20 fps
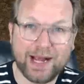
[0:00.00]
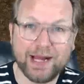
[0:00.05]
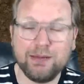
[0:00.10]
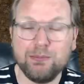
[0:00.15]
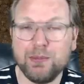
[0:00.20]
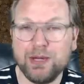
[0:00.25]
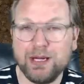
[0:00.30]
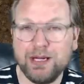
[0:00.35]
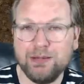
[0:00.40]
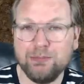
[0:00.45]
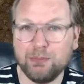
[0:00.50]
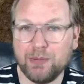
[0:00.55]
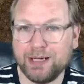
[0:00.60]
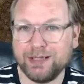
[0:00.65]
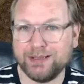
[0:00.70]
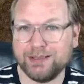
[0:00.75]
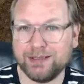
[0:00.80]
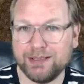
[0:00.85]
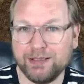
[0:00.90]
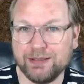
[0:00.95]
I made
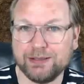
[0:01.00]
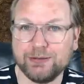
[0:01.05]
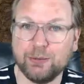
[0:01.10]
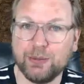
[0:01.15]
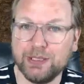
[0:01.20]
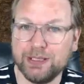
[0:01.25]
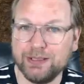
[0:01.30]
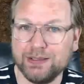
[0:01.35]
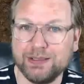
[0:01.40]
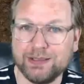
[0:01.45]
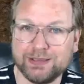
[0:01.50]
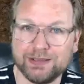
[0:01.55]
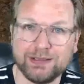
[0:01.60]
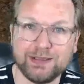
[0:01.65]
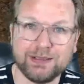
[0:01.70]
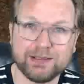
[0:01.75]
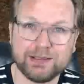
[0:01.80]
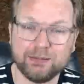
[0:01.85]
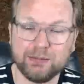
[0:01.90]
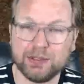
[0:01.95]
my sales within this
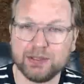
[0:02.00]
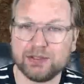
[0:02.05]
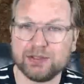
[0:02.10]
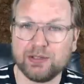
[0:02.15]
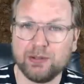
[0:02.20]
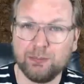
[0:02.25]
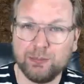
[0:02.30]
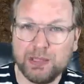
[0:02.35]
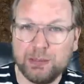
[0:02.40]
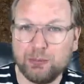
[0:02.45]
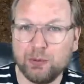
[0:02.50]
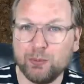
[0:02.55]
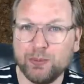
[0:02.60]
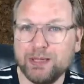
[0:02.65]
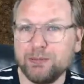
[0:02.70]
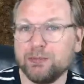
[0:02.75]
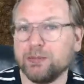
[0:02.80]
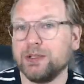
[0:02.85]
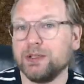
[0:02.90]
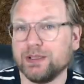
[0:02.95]
system, because some people
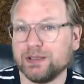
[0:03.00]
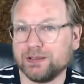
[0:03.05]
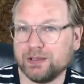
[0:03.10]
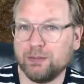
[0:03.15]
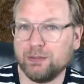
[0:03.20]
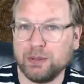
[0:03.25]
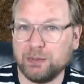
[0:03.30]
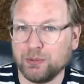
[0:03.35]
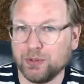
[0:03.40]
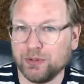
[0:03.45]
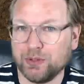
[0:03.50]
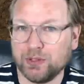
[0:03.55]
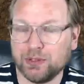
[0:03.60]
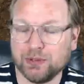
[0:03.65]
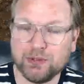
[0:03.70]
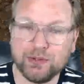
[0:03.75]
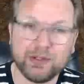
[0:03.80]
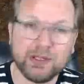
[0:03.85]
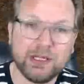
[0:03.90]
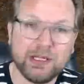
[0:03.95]
make money and some people
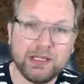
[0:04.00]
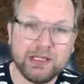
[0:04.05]
don't.